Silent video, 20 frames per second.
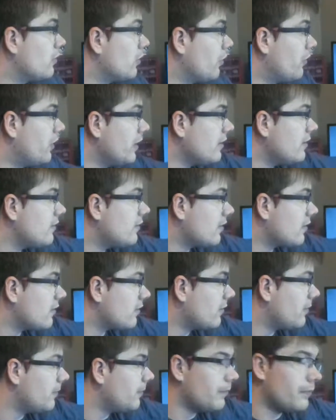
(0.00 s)
this
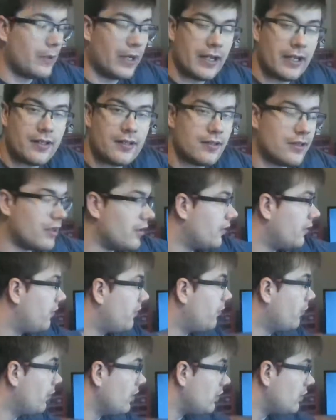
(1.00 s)
system by itself
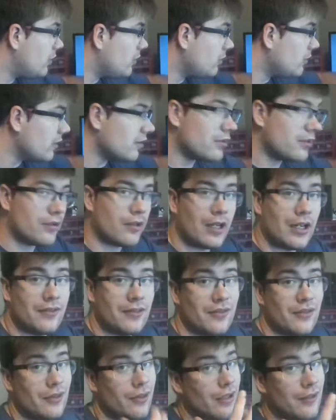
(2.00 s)
with 2 disk drives, if
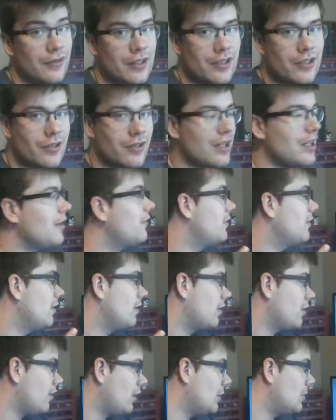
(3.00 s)
you love disk drives,
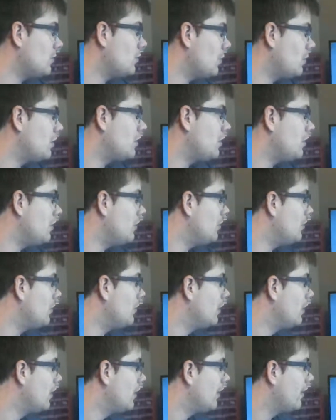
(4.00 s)
comes with 2,
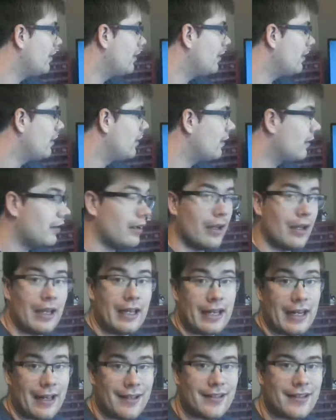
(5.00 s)
an
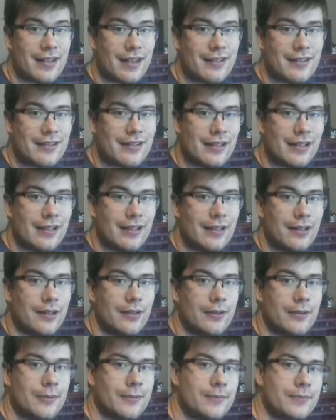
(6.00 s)
SSD,
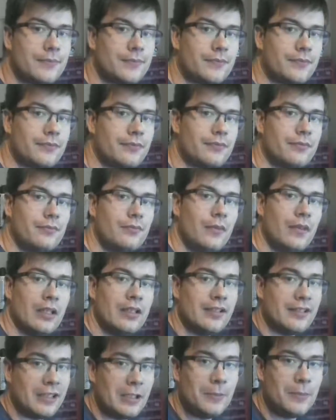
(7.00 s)

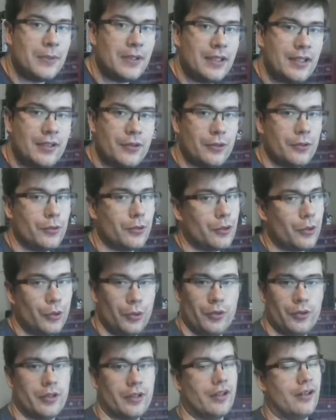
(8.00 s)
CPU,
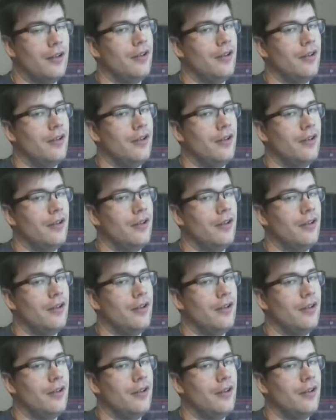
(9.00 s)
cooler,